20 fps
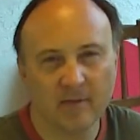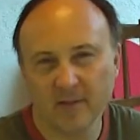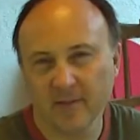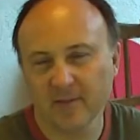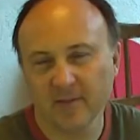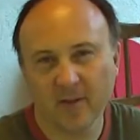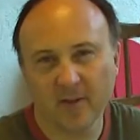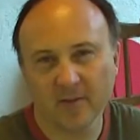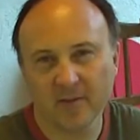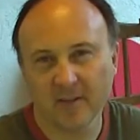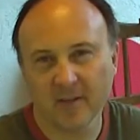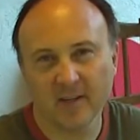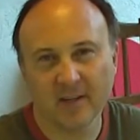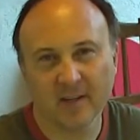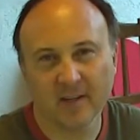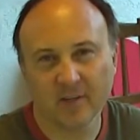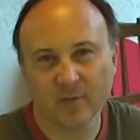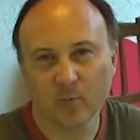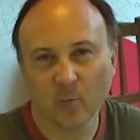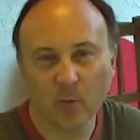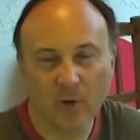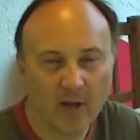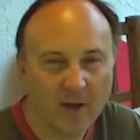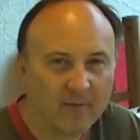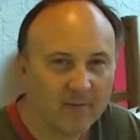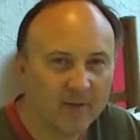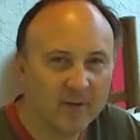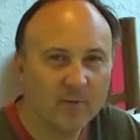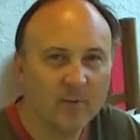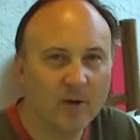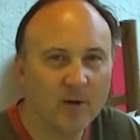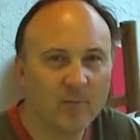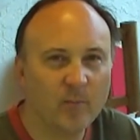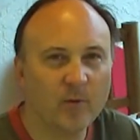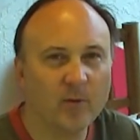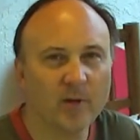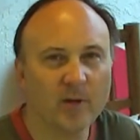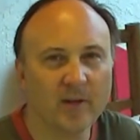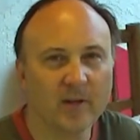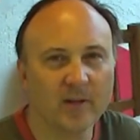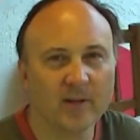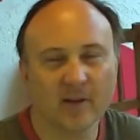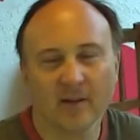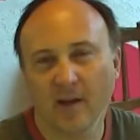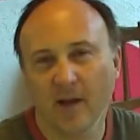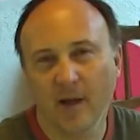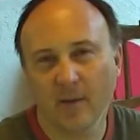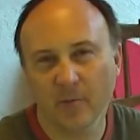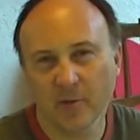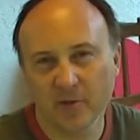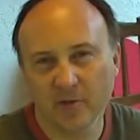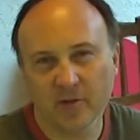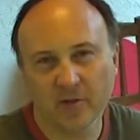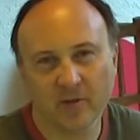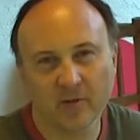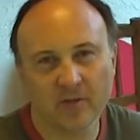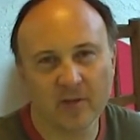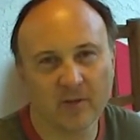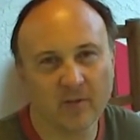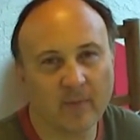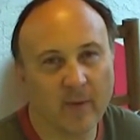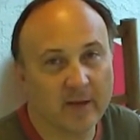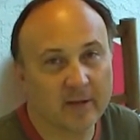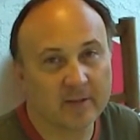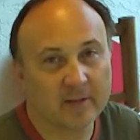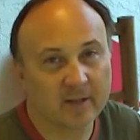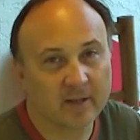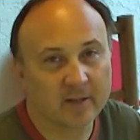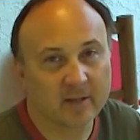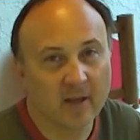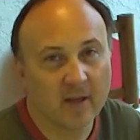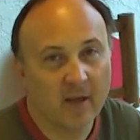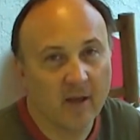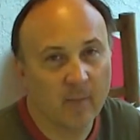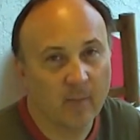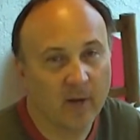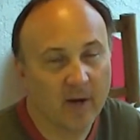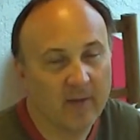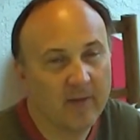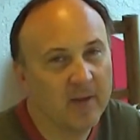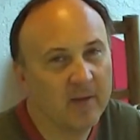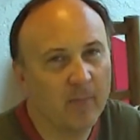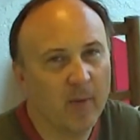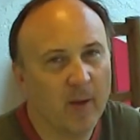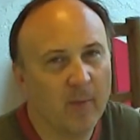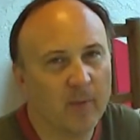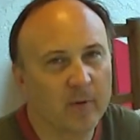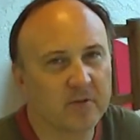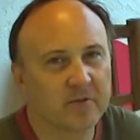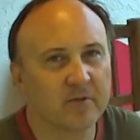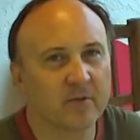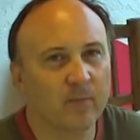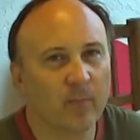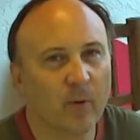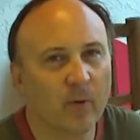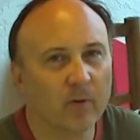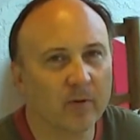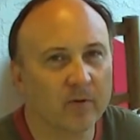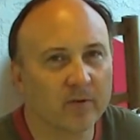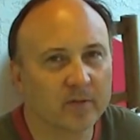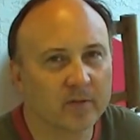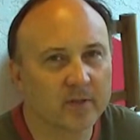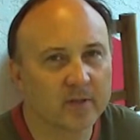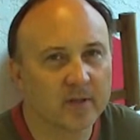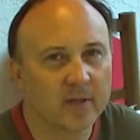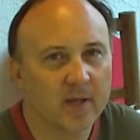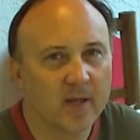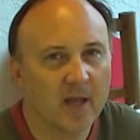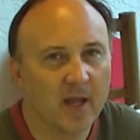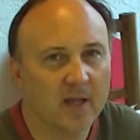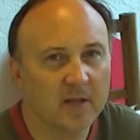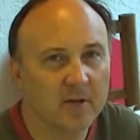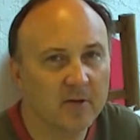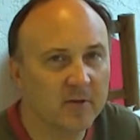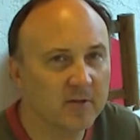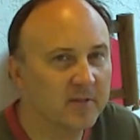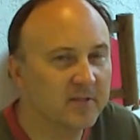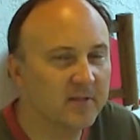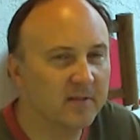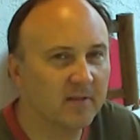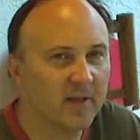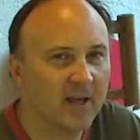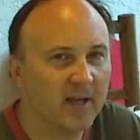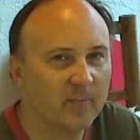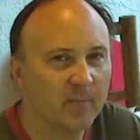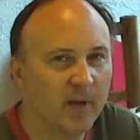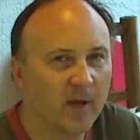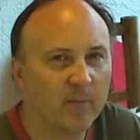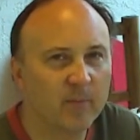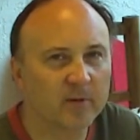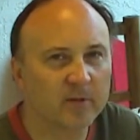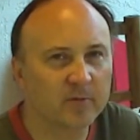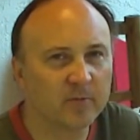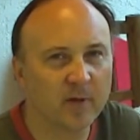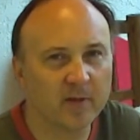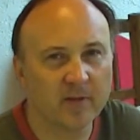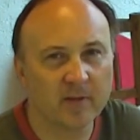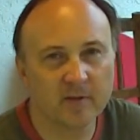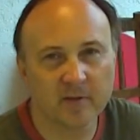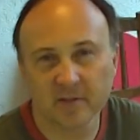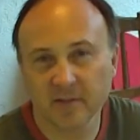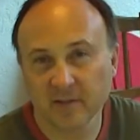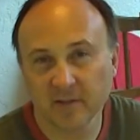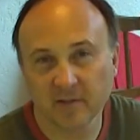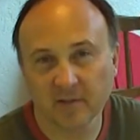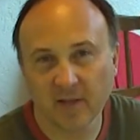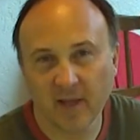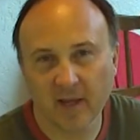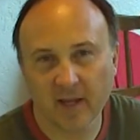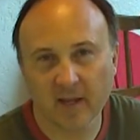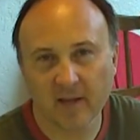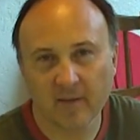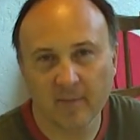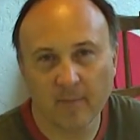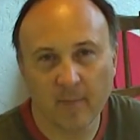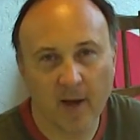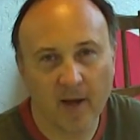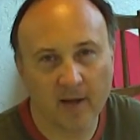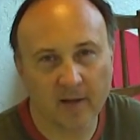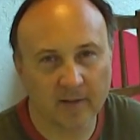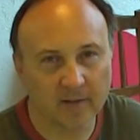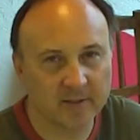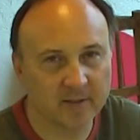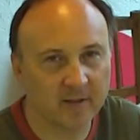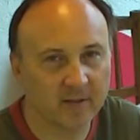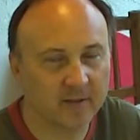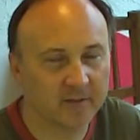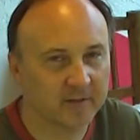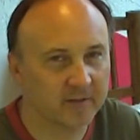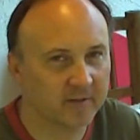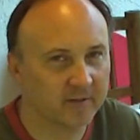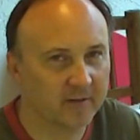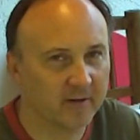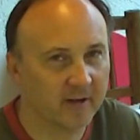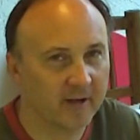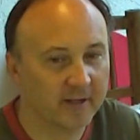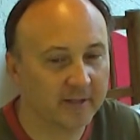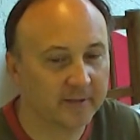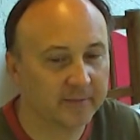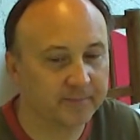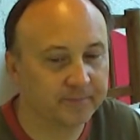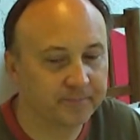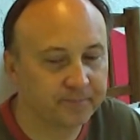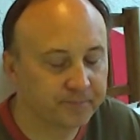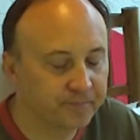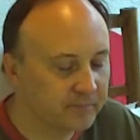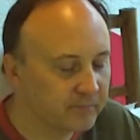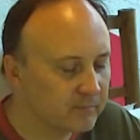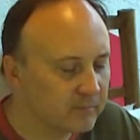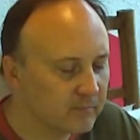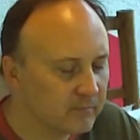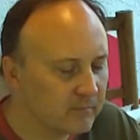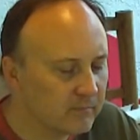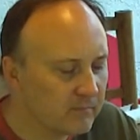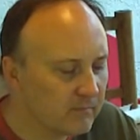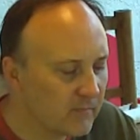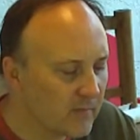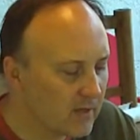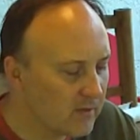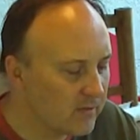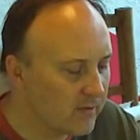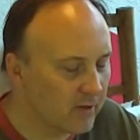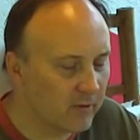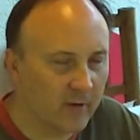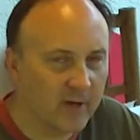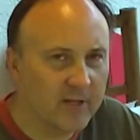salsa is whatever you want to put in it. I'm just showing you the basics. But I think peppers are important. And you can still add peppers whether you still like mild salsa or not. The